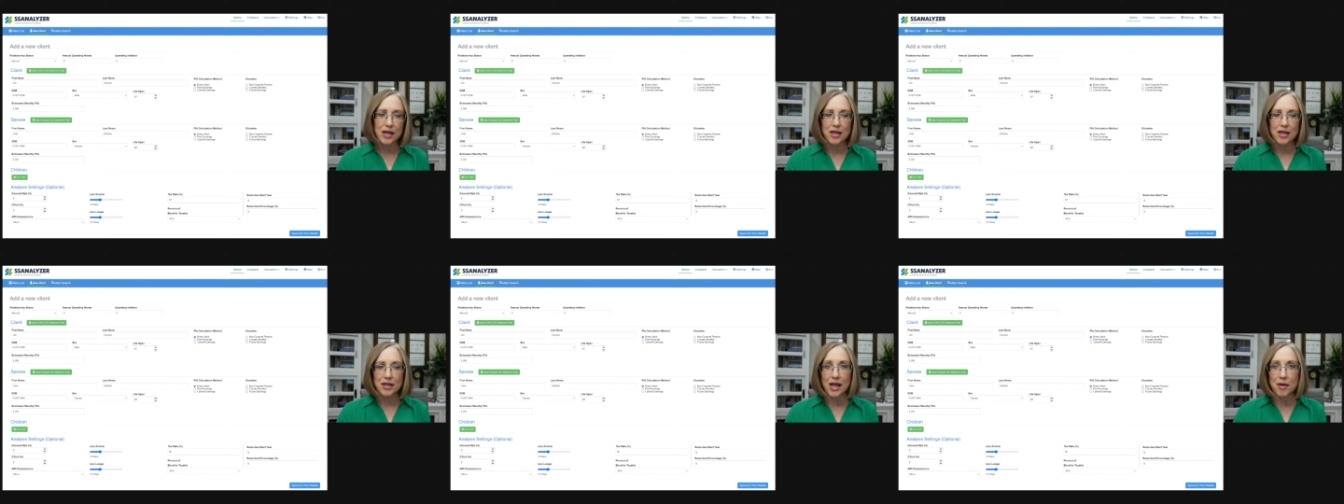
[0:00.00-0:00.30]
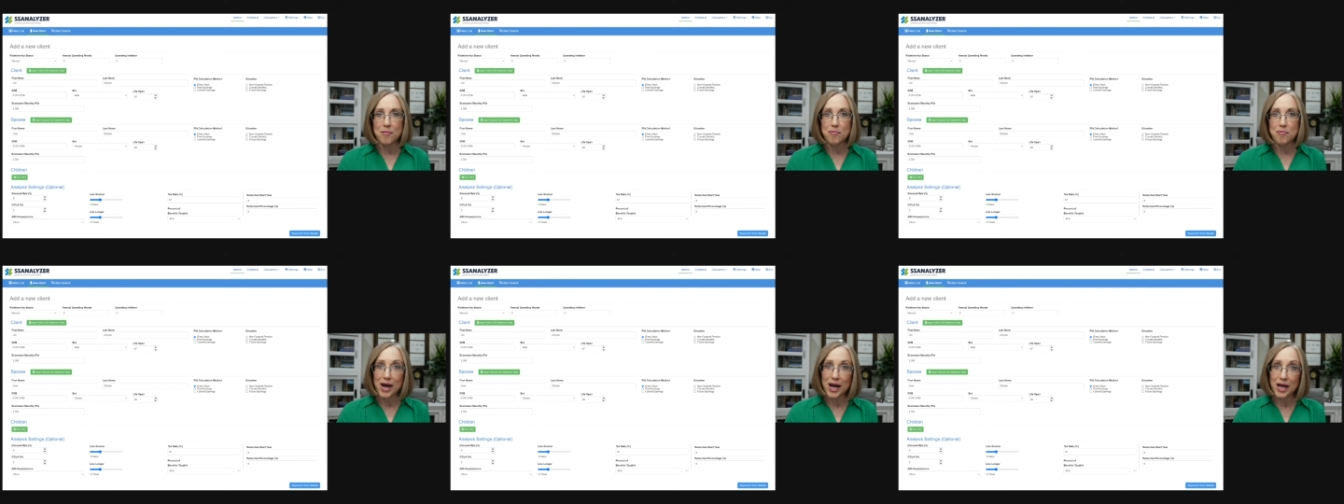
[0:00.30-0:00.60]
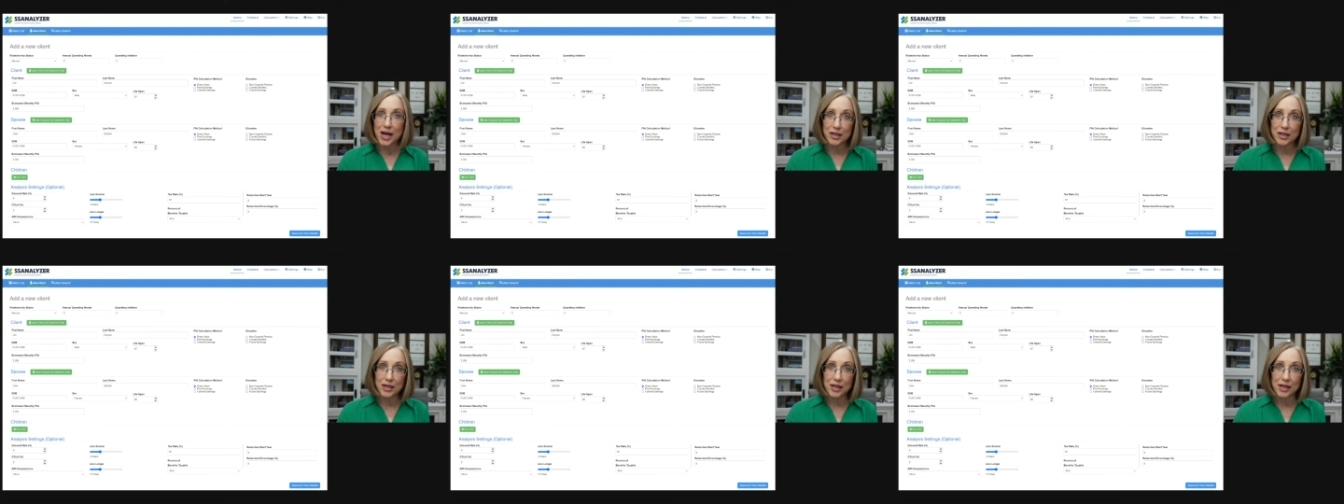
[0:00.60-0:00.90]
they
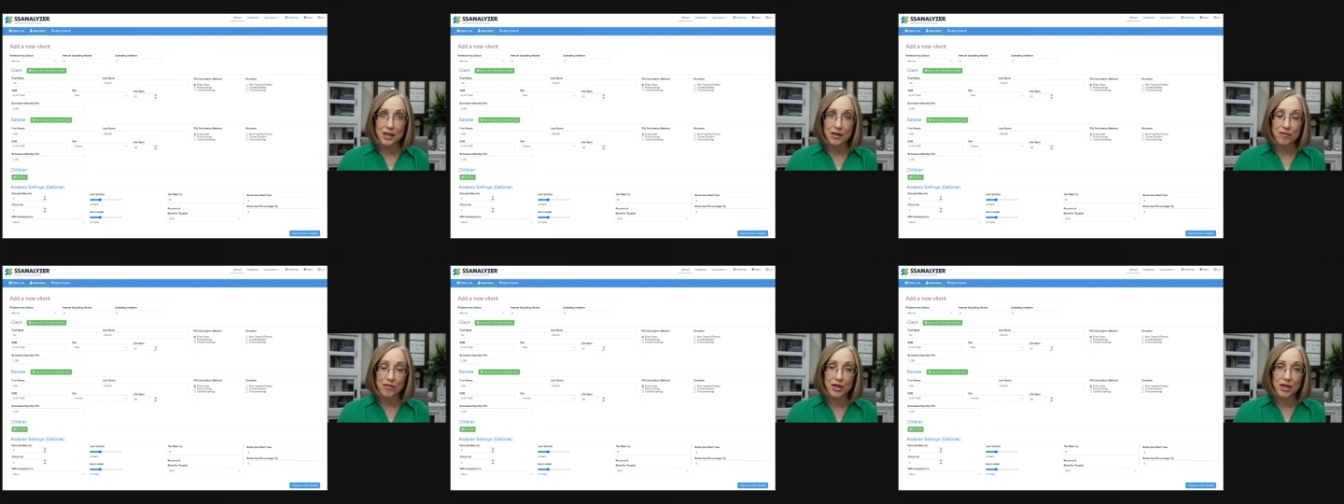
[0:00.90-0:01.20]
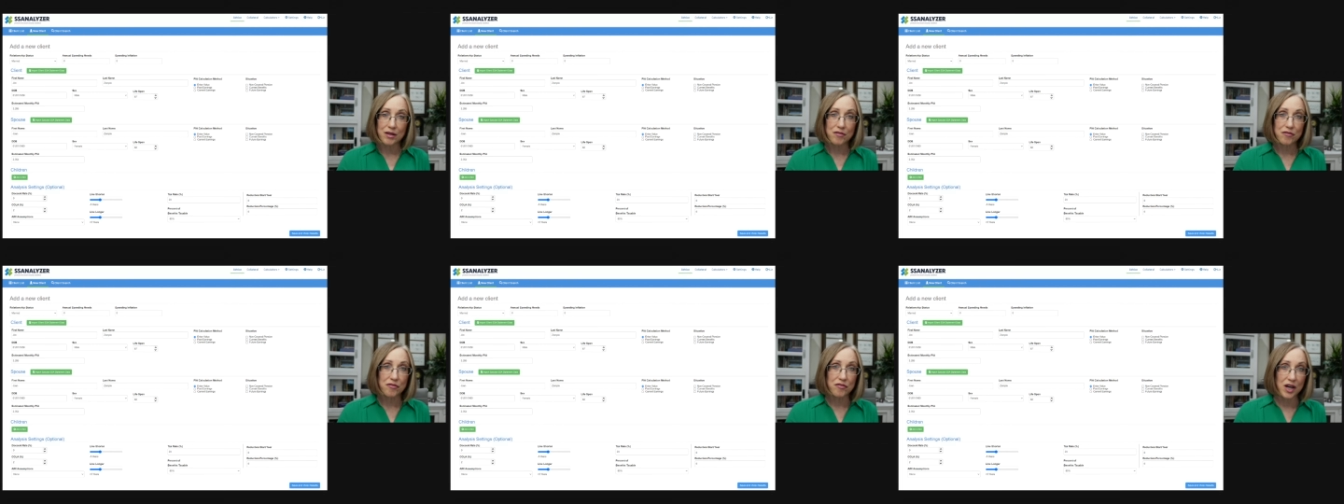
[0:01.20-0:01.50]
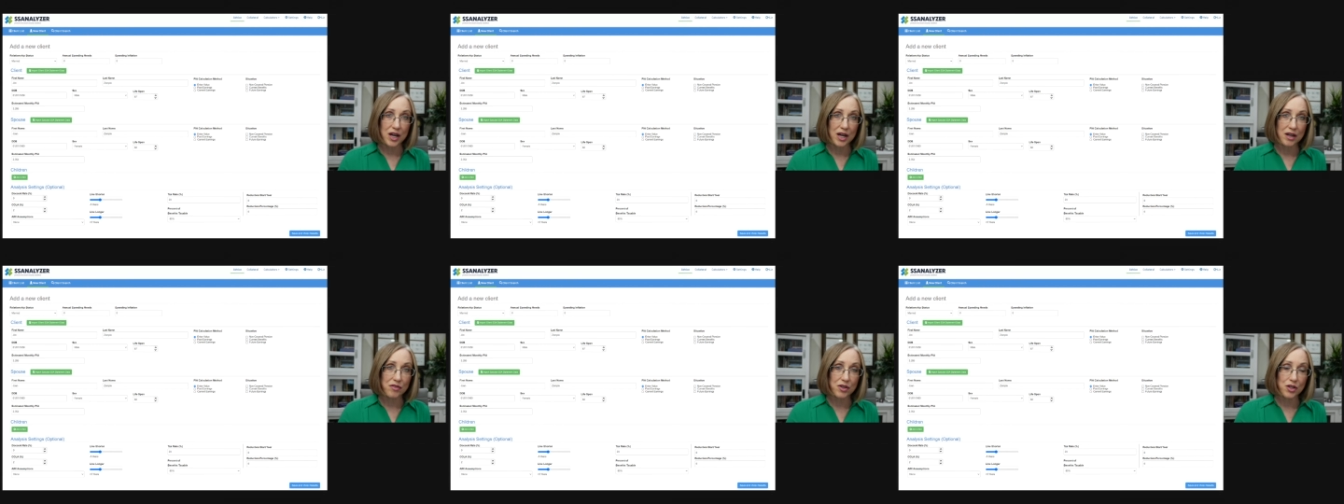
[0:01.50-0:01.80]
might live
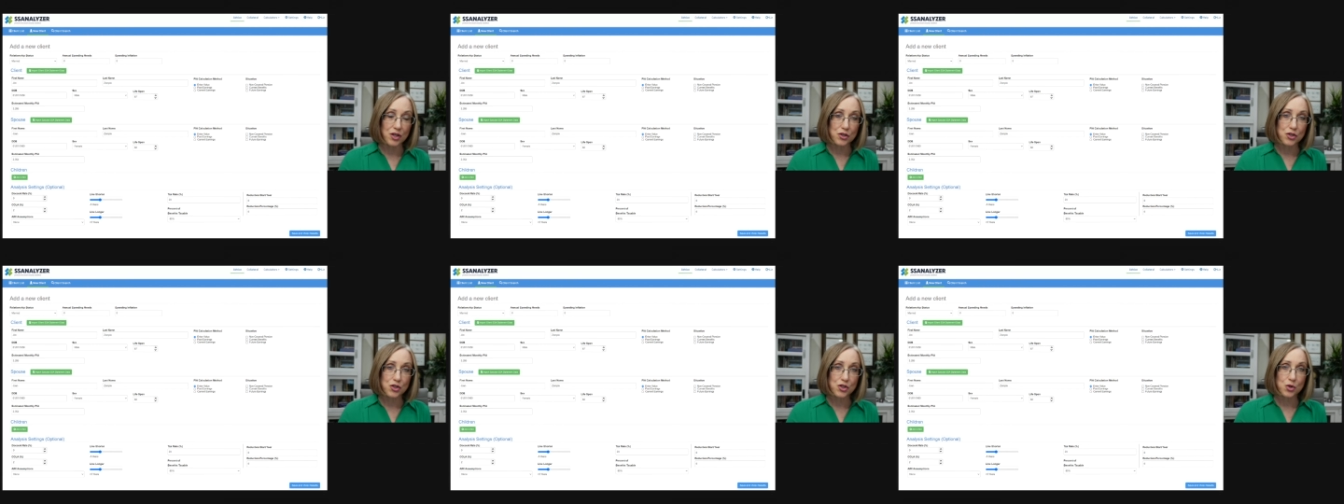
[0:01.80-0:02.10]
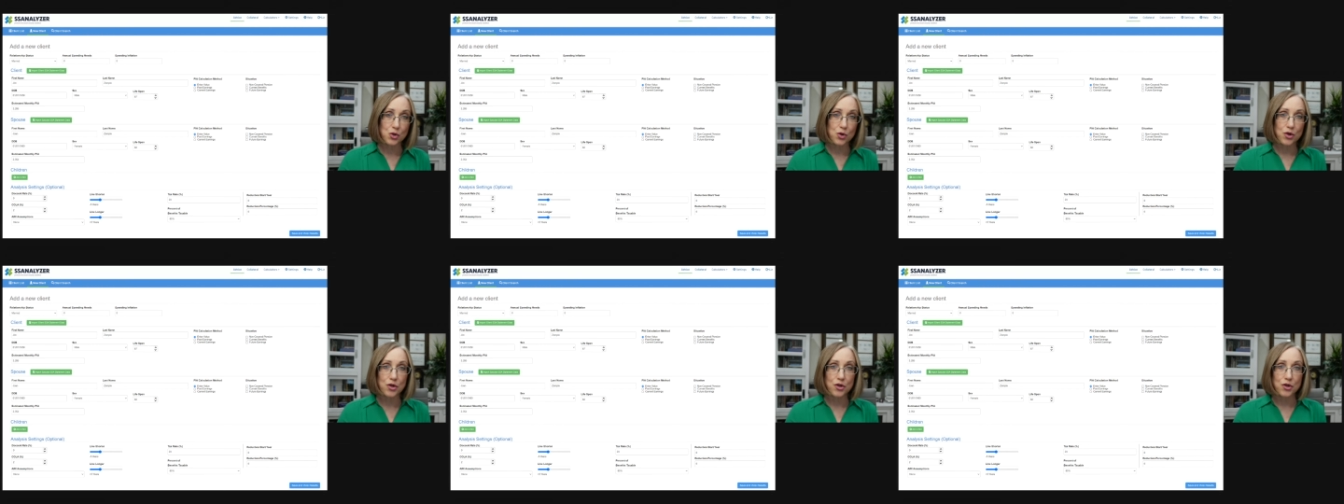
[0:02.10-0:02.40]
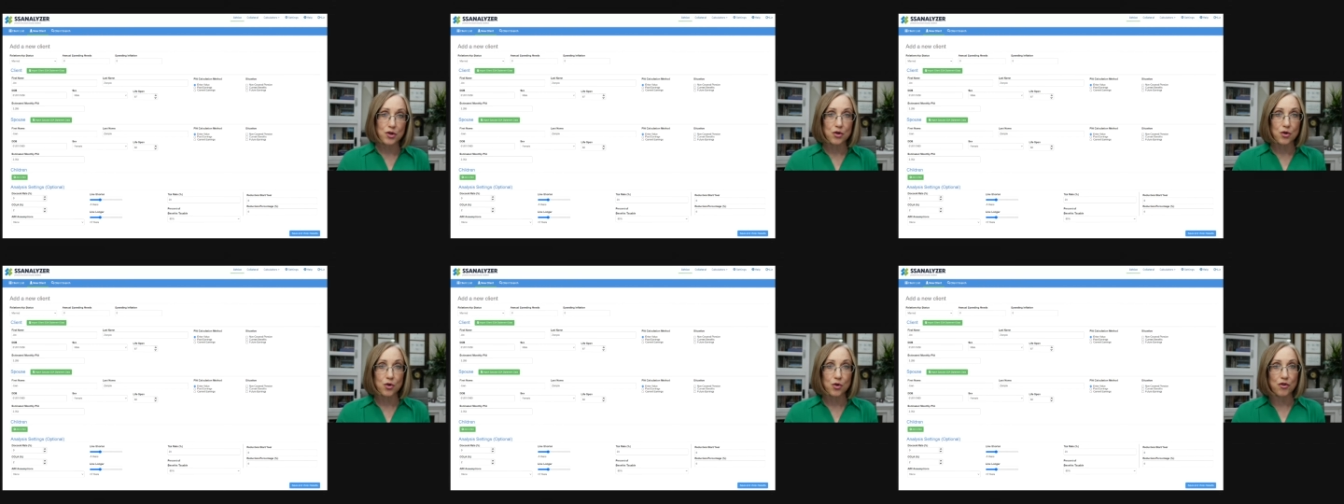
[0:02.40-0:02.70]
five years
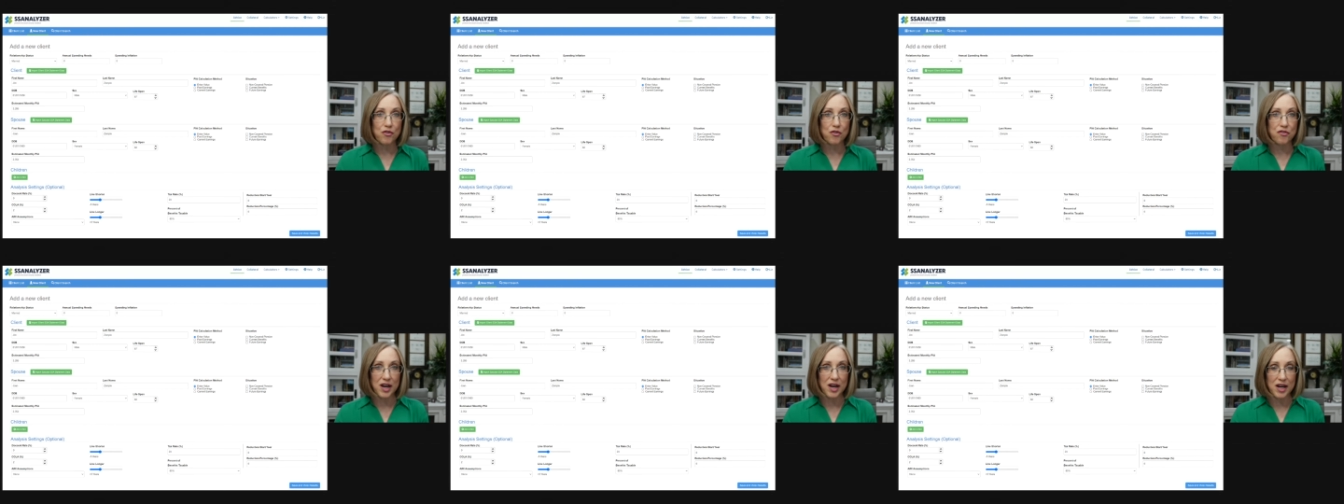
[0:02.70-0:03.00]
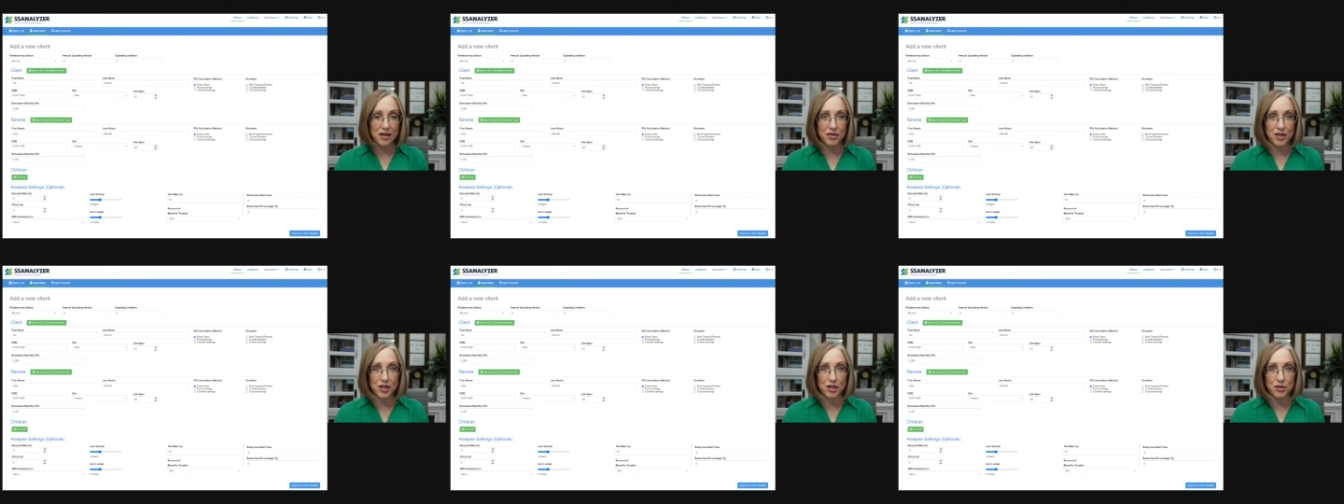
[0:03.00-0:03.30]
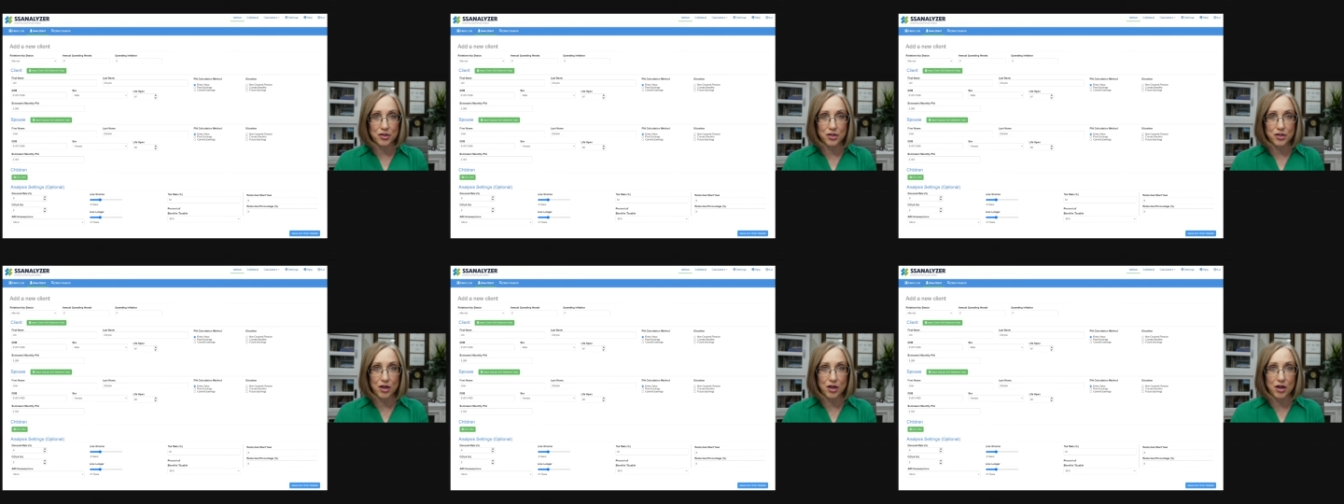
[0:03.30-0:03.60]
shorter or five
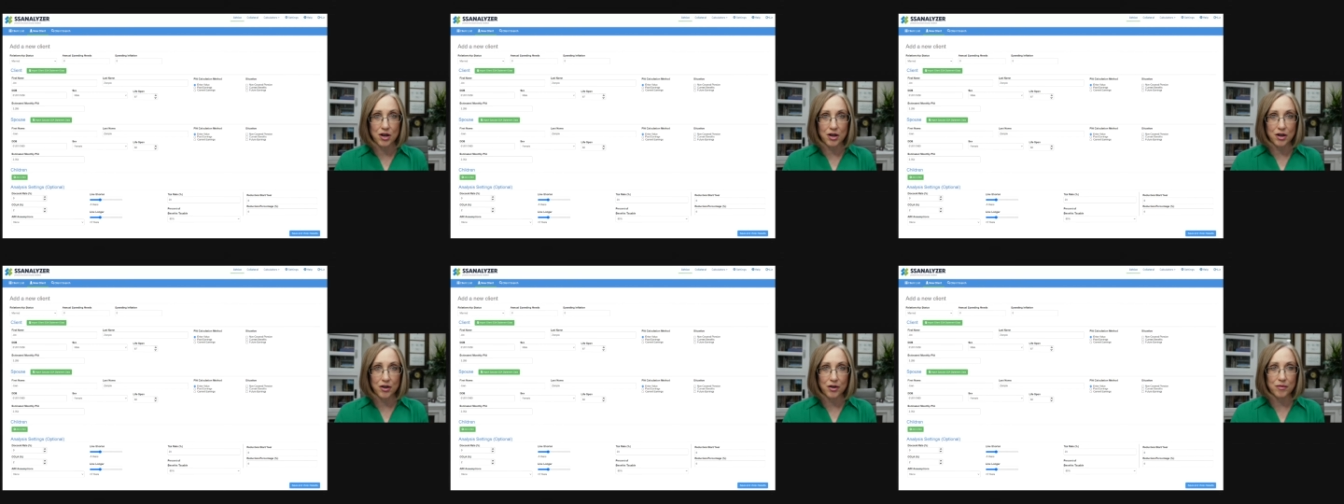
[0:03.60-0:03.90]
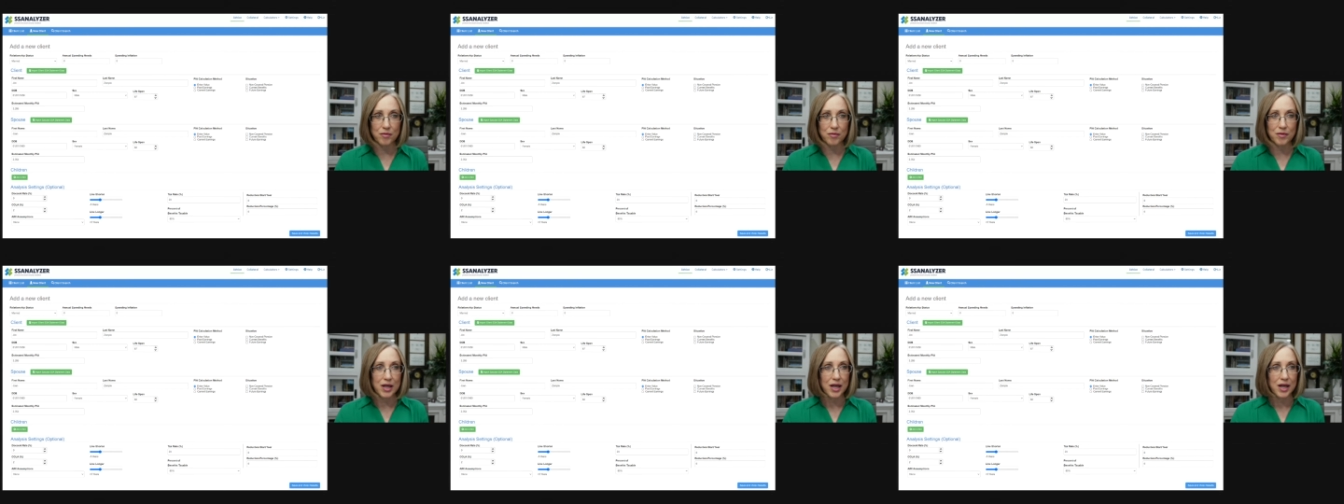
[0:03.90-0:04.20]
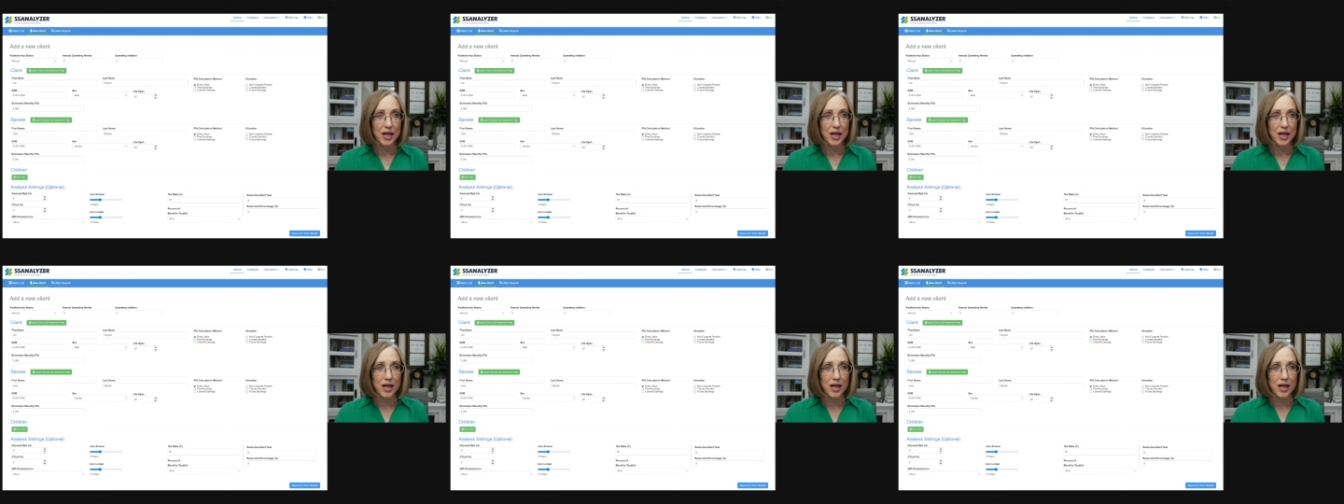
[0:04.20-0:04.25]
years longer.